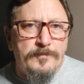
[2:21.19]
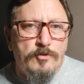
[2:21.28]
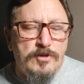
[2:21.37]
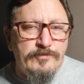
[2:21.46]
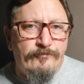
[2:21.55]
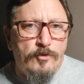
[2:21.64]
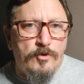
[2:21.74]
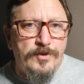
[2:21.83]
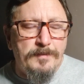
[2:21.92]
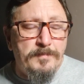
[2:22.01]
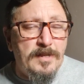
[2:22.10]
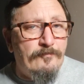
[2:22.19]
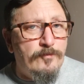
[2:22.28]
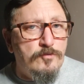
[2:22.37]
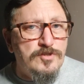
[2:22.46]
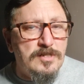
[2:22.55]
got his foot on it, but
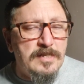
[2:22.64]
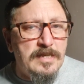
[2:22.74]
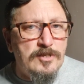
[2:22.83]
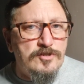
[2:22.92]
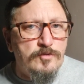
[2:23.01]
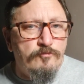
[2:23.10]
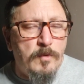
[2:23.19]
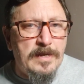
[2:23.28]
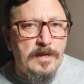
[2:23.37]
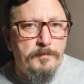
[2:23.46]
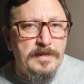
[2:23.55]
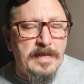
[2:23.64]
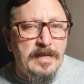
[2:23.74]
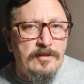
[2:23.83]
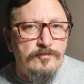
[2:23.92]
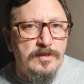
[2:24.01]
unfortunately it just went up and hit